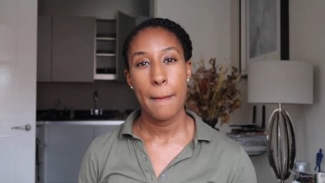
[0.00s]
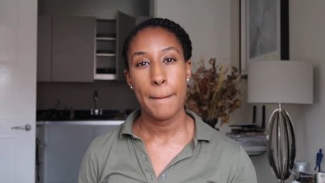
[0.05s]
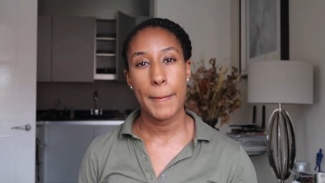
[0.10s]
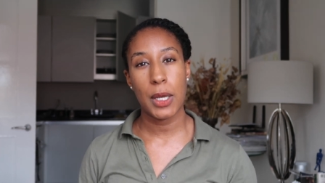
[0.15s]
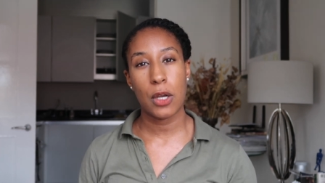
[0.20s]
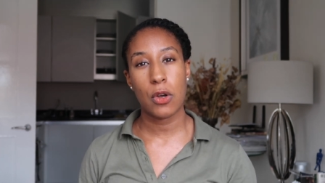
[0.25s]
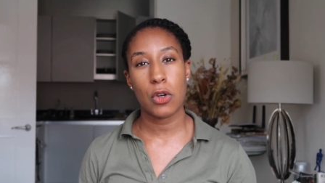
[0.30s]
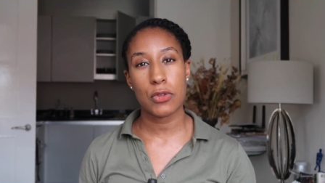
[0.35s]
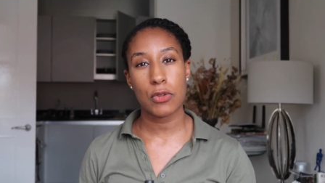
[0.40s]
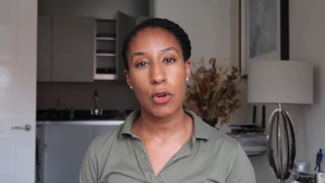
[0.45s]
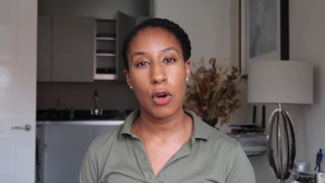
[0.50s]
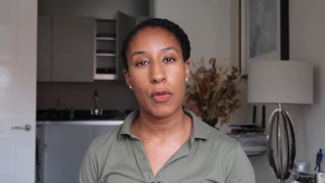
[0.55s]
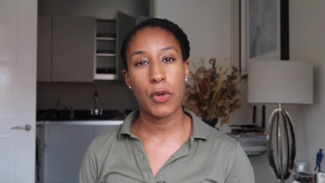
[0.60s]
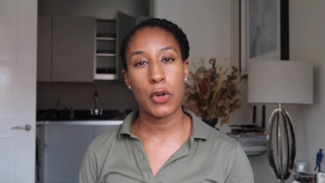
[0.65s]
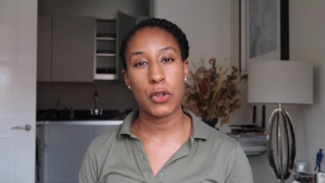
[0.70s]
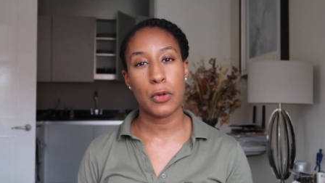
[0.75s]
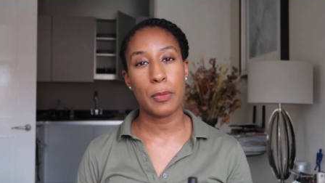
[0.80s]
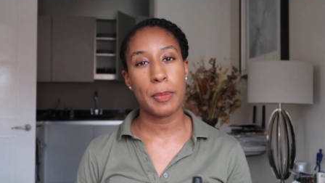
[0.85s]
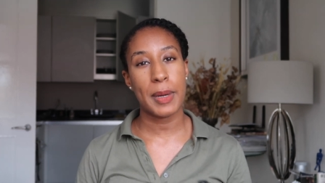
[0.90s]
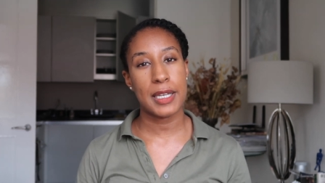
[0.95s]
because
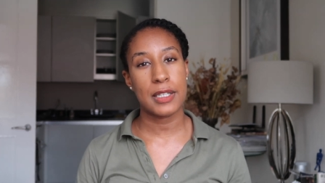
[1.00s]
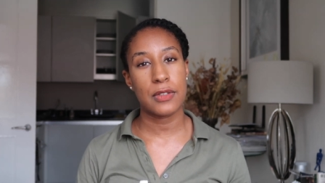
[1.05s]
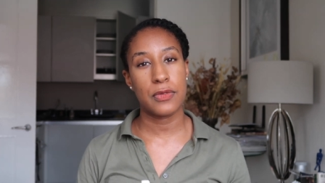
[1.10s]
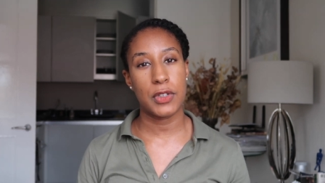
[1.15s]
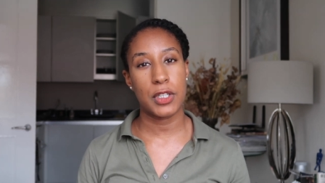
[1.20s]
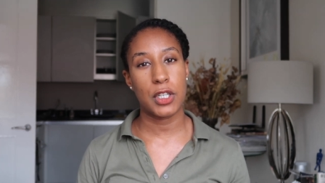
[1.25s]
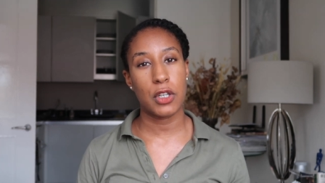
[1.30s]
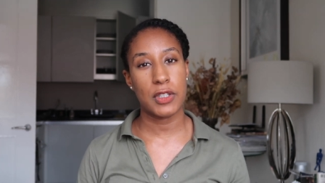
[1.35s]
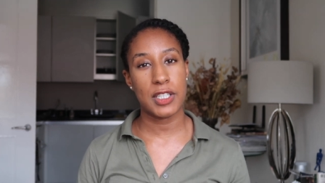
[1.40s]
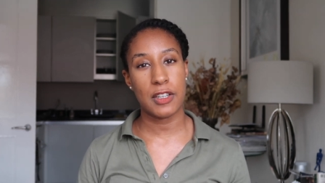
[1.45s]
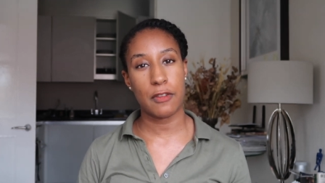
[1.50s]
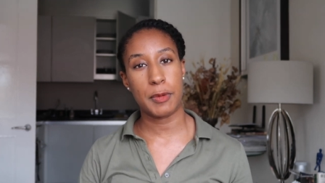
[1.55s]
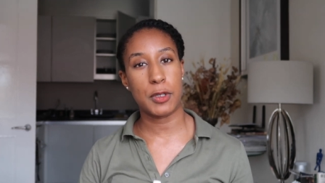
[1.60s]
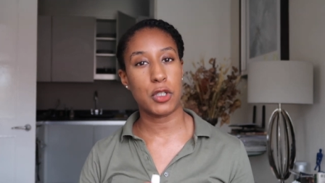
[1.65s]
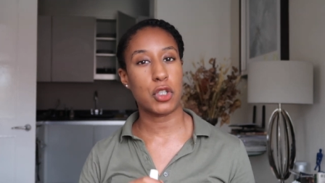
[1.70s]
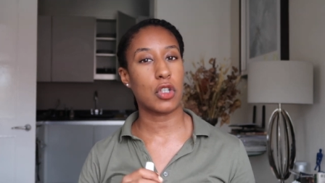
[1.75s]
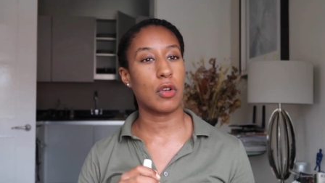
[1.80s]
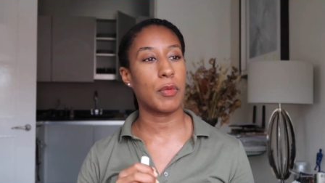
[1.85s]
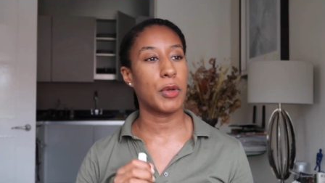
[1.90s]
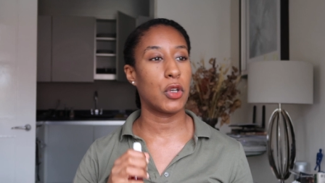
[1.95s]
over the past videos, I've
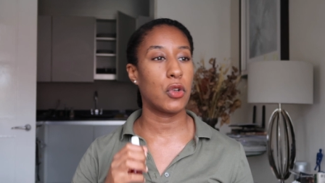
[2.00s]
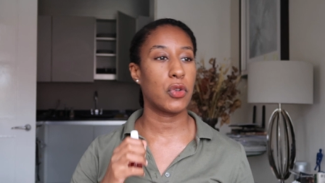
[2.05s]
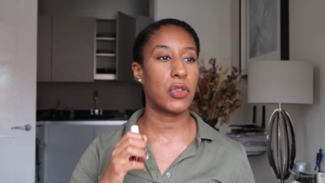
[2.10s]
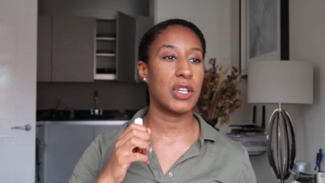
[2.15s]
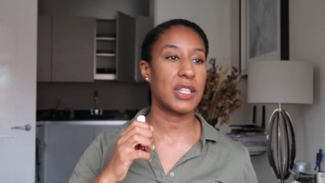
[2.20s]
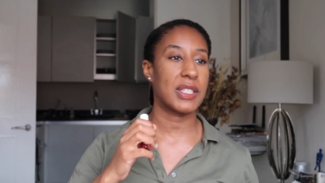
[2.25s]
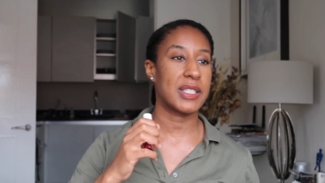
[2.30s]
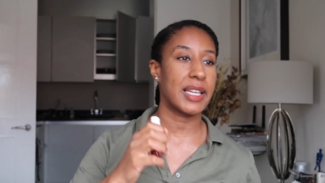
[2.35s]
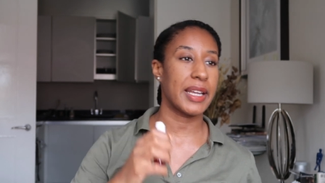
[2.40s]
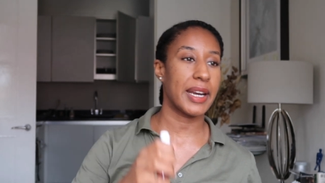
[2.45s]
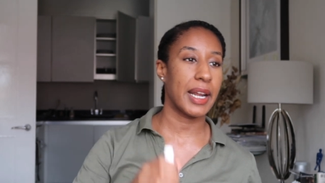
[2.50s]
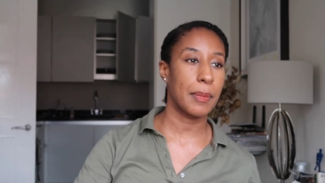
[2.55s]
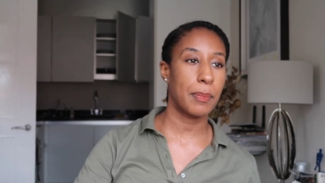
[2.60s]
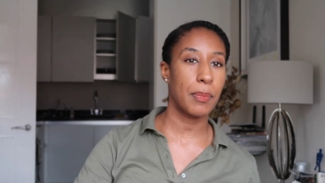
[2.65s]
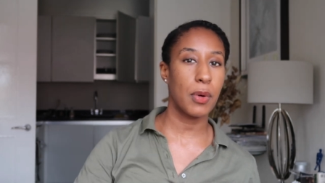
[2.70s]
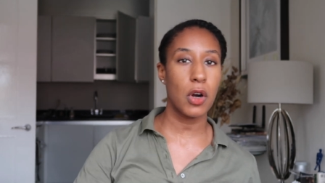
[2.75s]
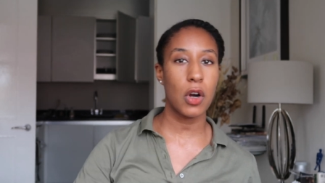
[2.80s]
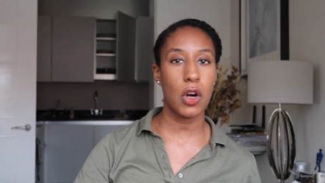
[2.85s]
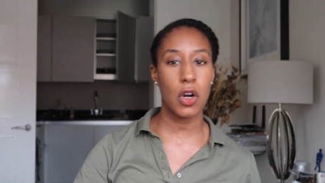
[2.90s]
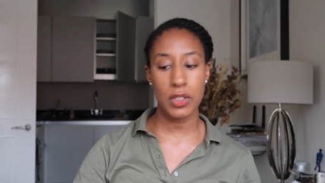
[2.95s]
been showing you things that I
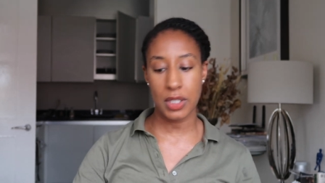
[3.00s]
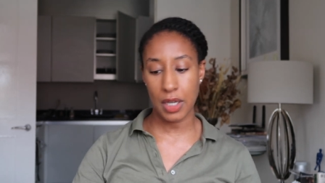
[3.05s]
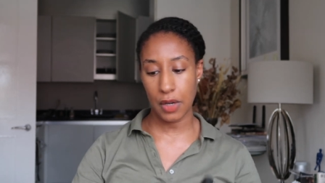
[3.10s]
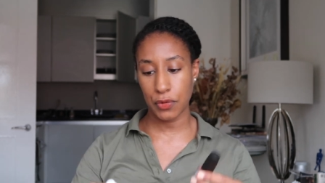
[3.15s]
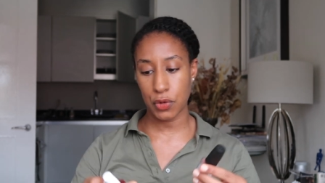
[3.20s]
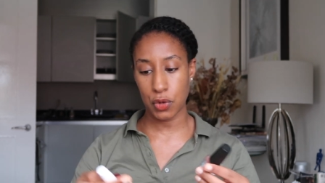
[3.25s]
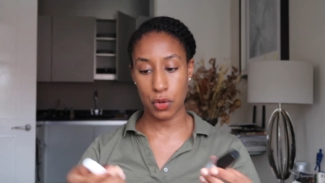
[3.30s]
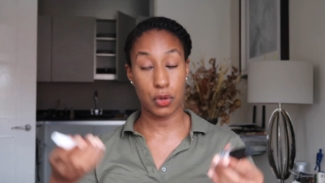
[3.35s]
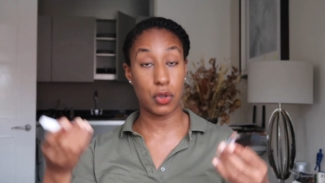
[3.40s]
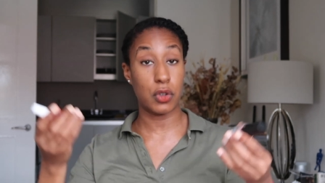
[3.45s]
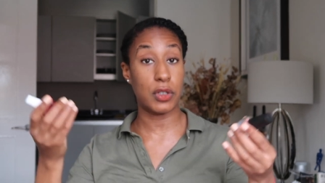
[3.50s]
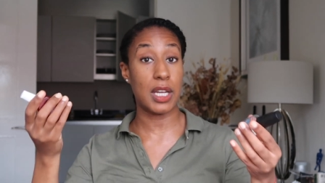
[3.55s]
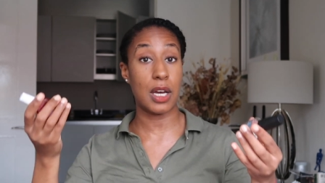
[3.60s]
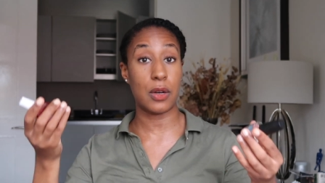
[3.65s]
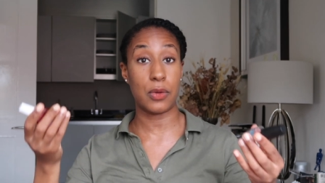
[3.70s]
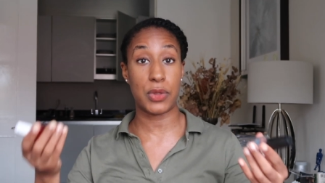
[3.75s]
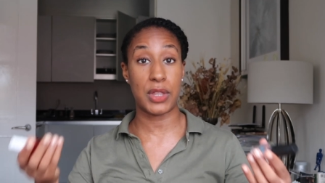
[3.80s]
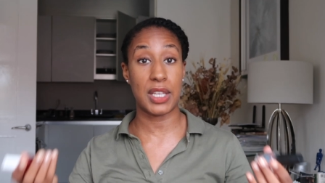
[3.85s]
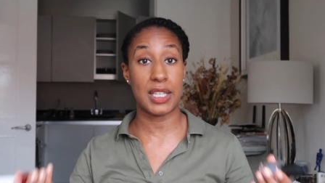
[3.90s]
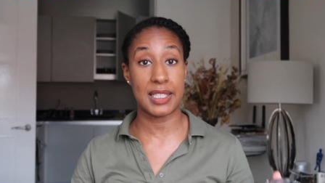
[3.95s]
bought, I've shown you
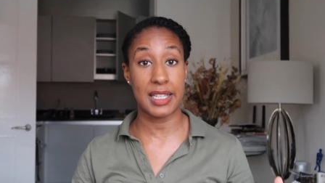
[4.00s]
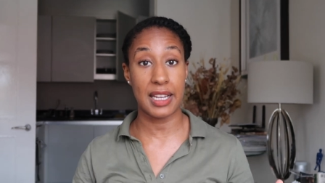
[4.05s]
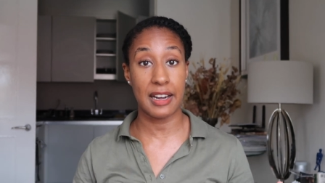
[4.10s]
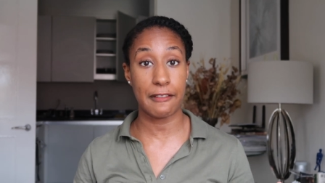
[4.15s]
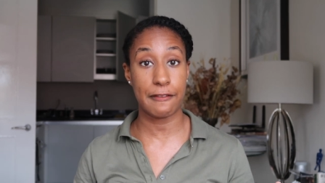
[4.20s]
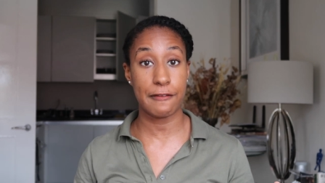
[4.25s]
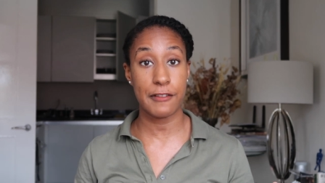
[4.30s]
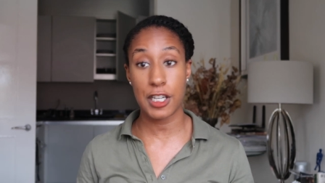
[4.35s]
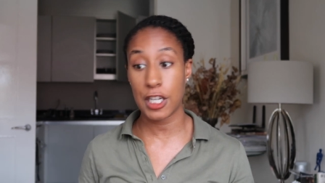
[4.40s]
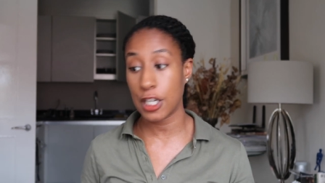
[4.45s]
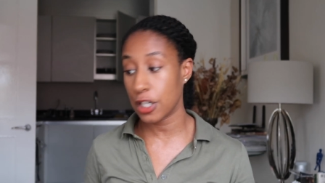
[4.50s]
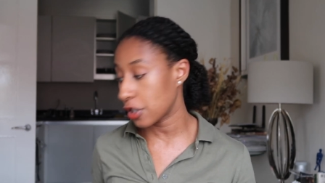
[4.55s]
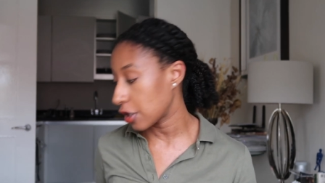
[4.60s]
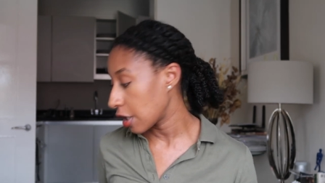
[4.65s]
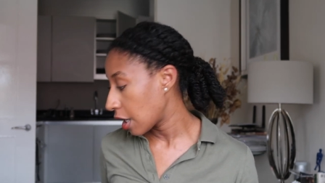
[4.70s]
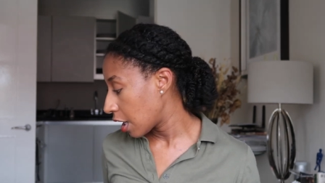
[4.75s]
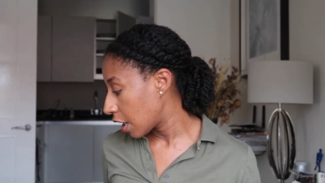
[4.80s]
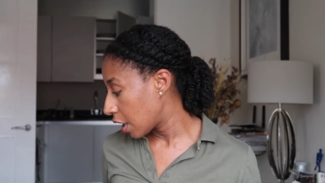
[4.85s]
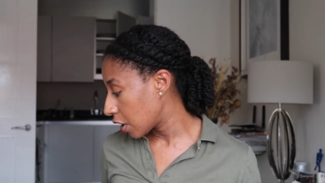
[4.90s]
now things that I finished.